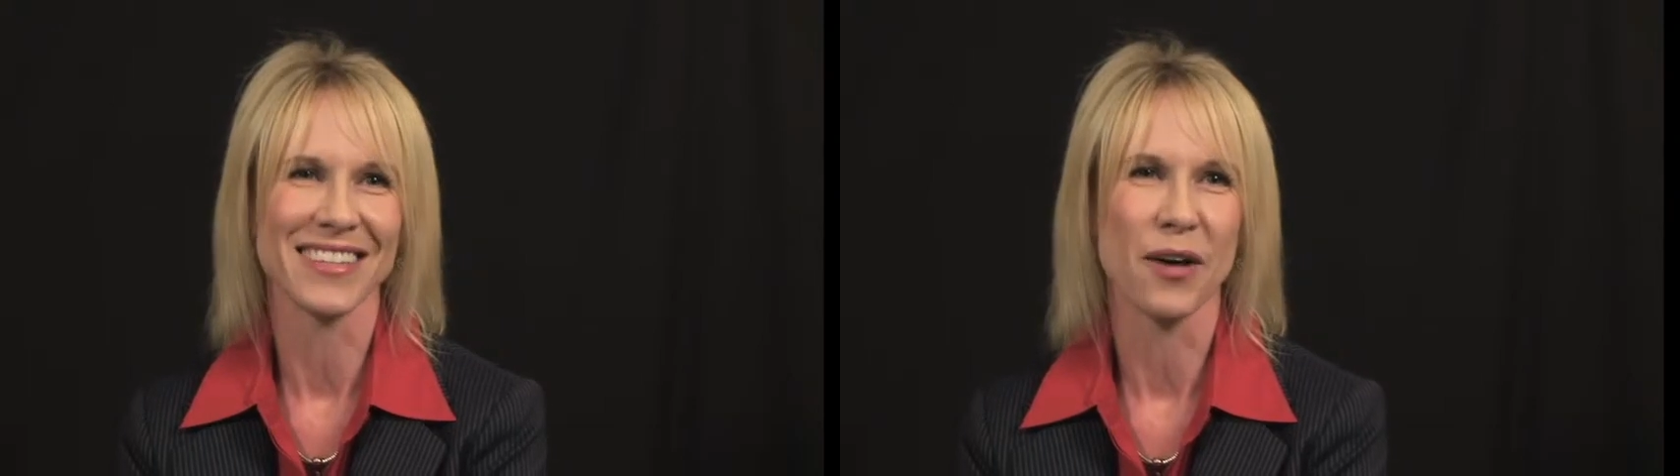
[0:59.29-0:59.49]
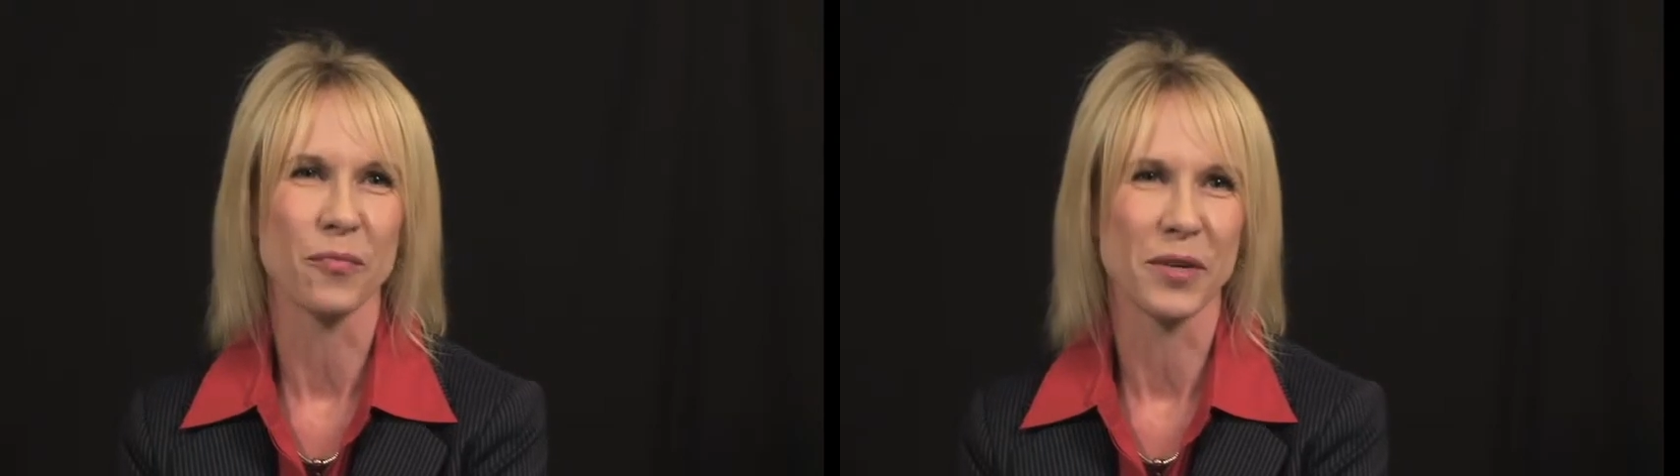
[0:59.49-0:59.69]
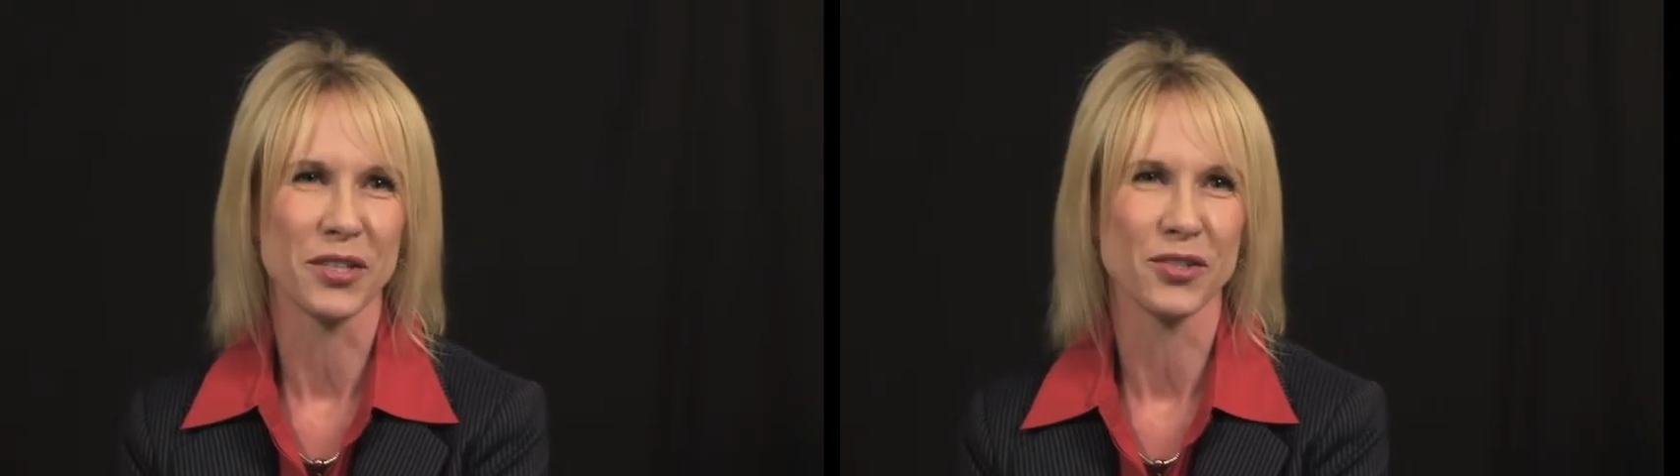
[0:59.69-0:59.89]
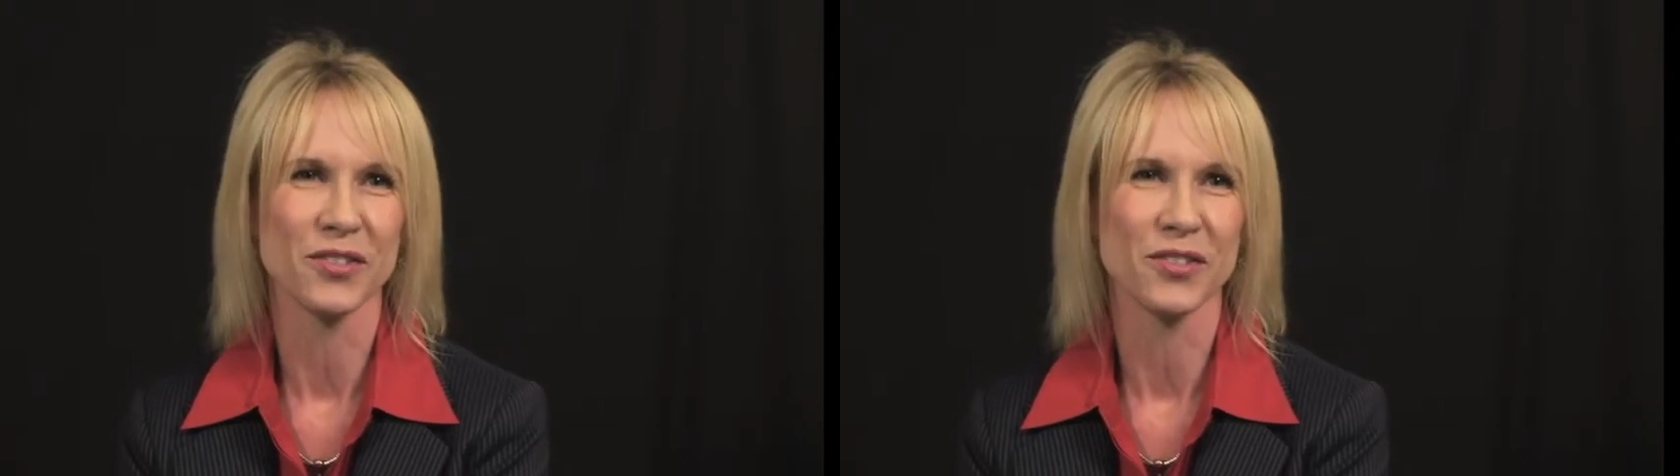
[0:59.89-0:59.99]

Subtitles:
South Beach